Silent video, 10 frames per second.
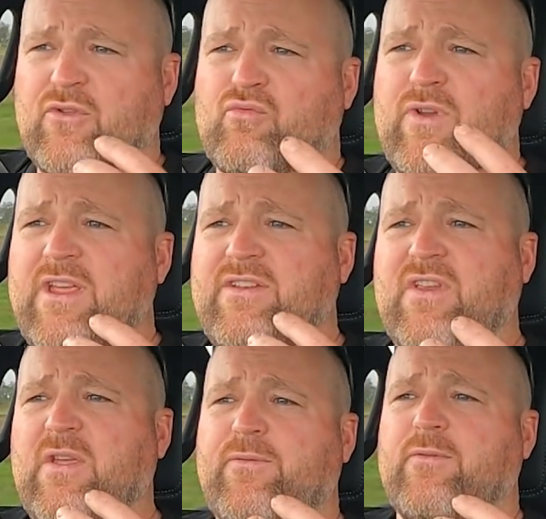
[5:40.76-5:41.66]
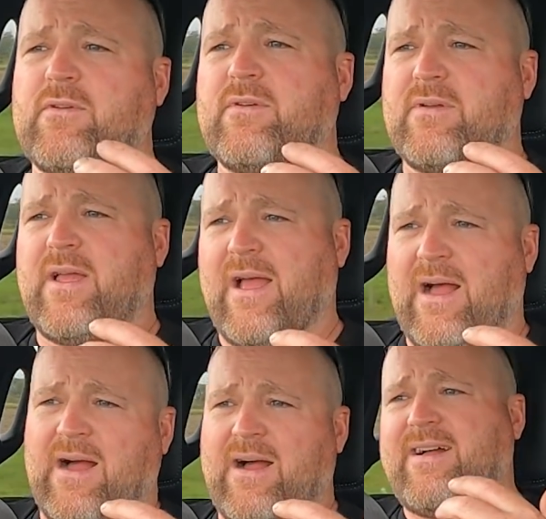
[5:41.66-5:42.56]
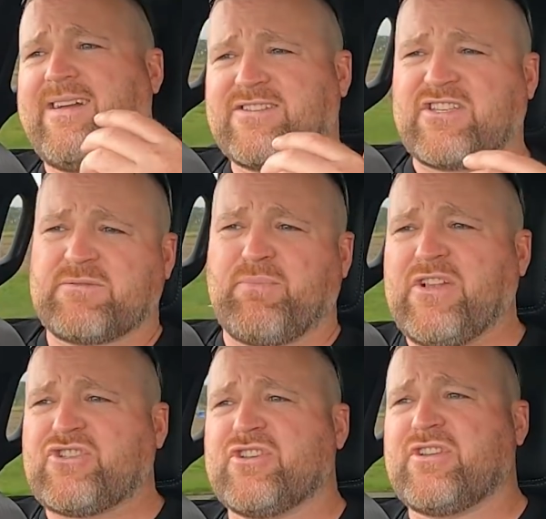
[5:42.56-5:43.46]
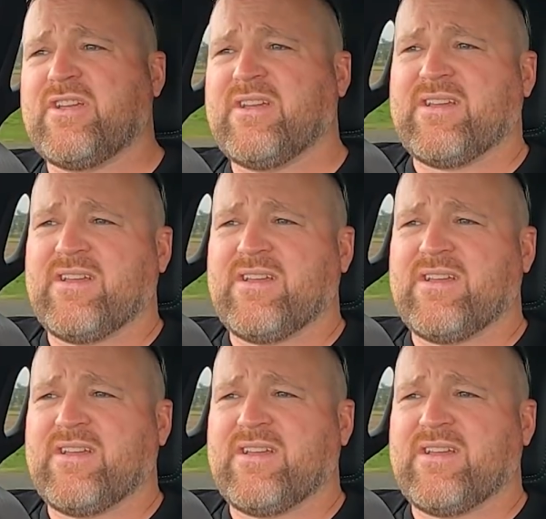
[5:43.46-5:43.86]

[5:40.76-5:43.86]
the rear diff suspension